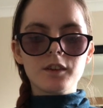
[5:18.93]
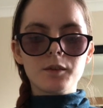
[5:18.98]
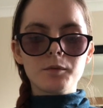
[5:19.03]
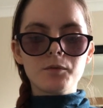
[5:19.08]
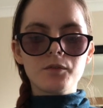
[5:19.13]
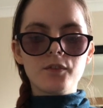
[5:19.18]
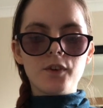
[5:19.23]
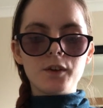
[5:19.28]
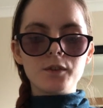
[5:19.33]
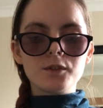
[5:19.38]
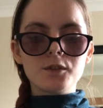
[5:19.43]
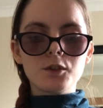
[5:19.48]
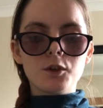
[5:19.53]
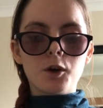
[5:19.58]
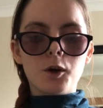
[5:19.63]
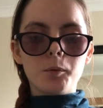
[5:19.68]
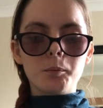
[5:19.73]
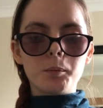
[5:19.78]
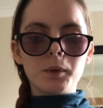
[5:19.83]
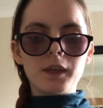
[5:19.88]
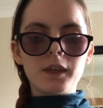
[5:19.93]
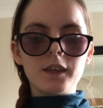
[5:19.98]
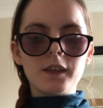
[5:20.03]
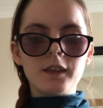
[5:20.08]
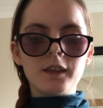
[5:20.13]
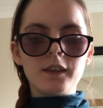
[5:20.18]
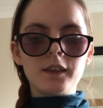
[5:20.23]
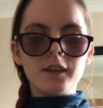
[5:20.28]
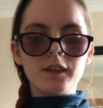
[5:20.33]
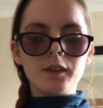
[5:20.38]

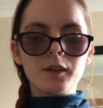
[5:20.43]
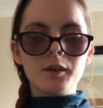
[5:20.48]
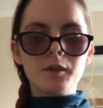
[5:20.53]
photocopy